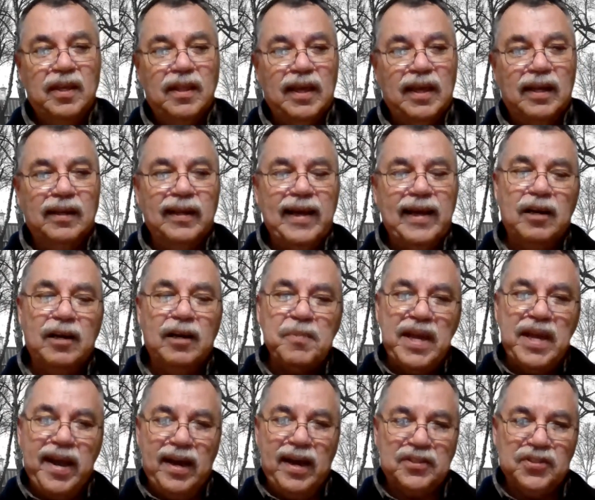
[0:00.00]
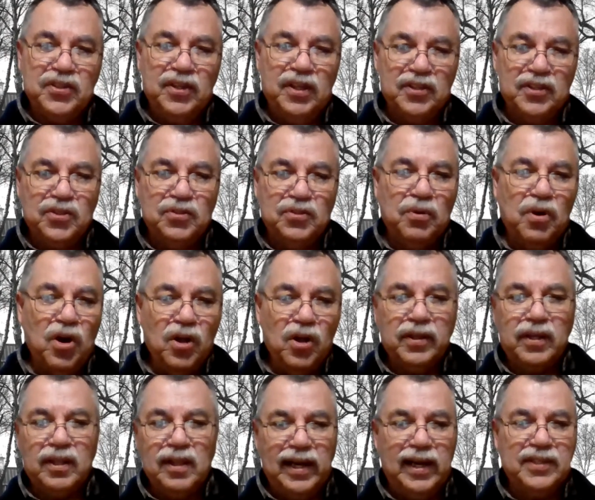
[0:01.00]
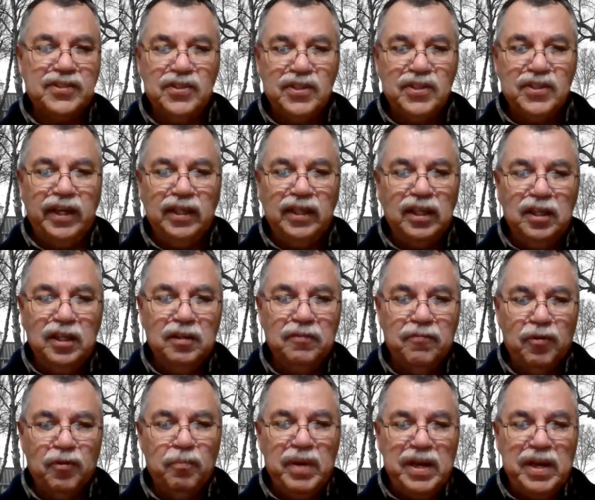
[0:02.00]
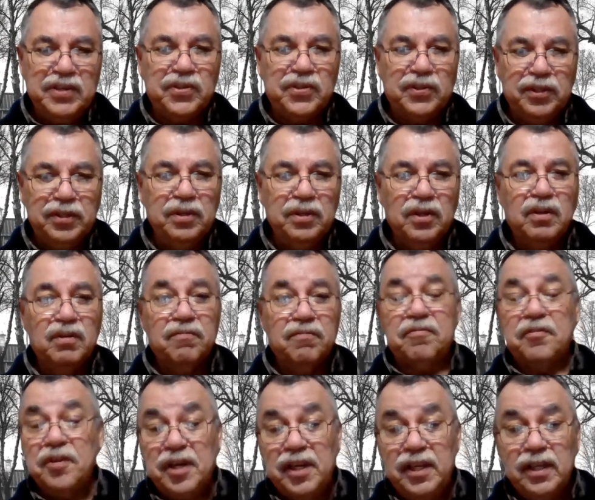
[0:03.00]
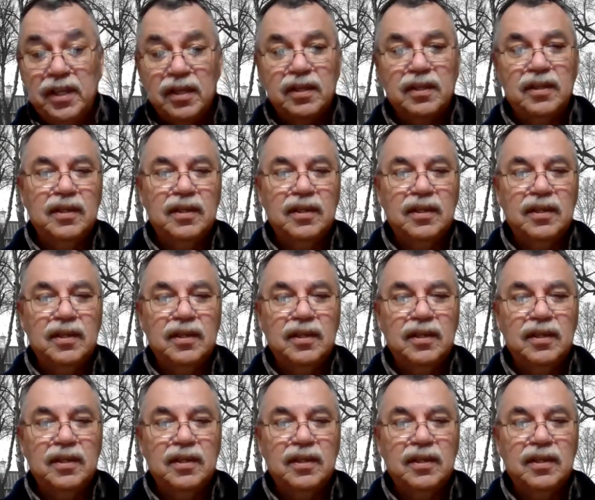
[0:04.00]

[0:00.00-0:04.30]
that allowed me access to all the classes I needed for basically free.